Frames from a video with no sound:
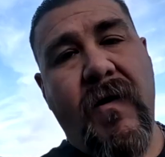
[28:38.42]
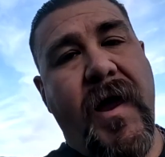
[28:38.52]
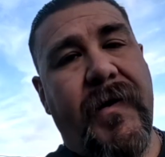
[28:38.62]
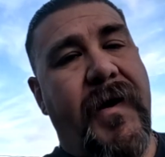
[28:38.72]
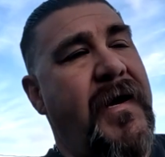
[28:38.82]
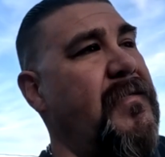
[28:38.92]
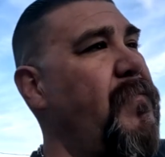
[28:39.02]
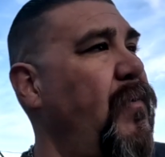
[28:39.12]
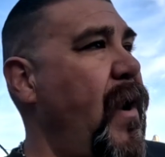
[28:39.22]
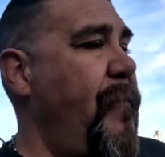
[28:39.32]
right, guys, I'm
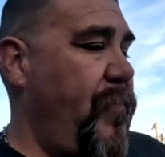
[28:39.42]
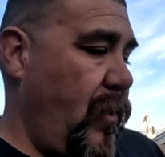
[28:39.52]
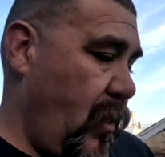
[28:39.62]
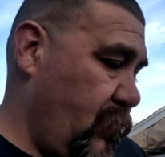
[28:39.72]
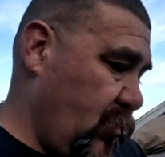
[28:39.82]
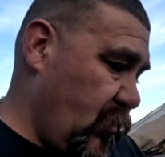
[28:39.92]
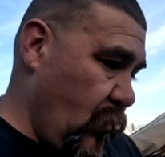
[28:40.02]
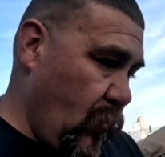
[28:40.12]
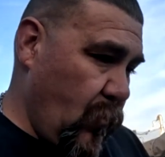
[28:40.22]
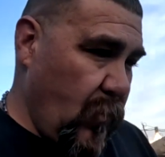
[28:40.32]
gonna wrap it up.
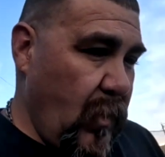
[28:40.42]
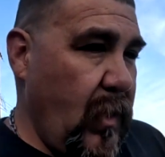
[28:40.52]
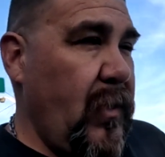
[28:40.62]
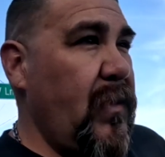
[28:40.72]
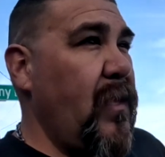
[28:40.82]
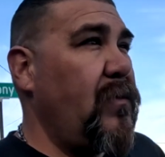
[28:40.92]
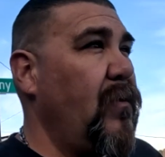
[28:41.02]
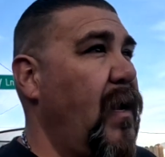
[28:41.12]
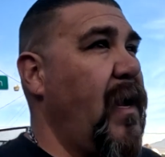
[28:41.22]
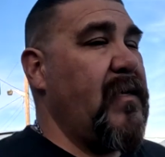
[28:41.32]
So, thank you,
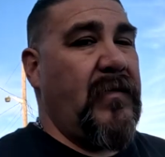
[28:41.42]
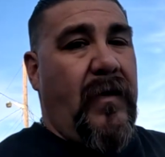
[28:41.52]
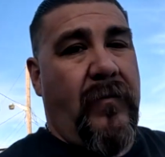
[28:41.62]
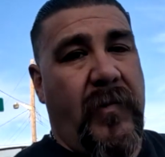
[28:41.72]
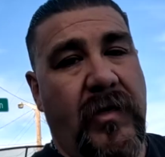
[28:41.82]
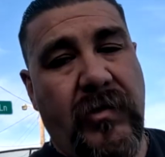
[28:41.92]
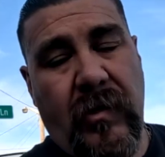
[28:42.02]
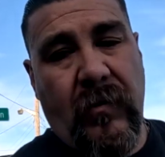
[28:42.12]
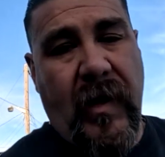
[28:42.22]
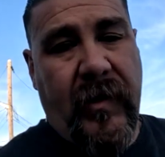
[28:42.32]
guys. Make sure
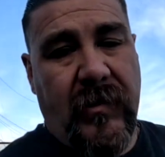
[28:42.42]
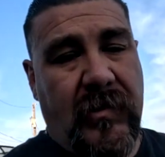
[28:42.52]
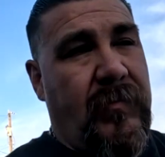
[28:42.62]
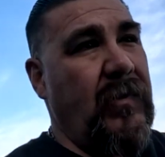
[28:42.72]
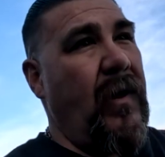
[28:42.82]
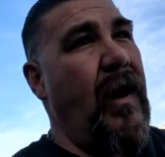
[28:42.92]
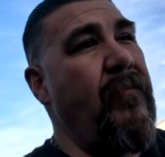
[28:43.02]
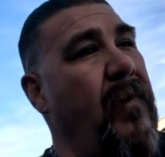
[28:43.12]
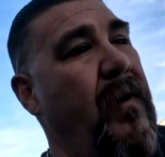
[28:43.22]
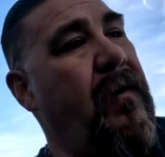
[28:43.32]
you like and
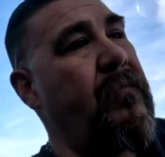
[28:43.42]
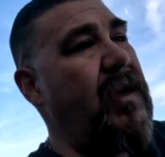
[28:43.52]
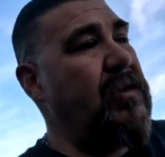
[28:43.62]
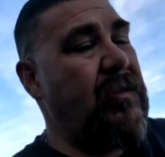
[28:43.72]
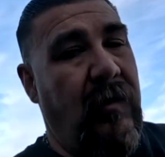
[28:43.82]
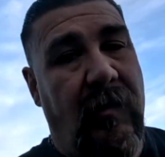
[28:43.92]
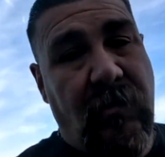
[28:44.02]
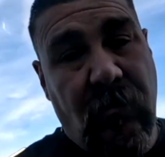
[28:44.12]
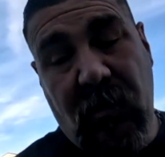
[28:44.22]
subscribe. Make sure that you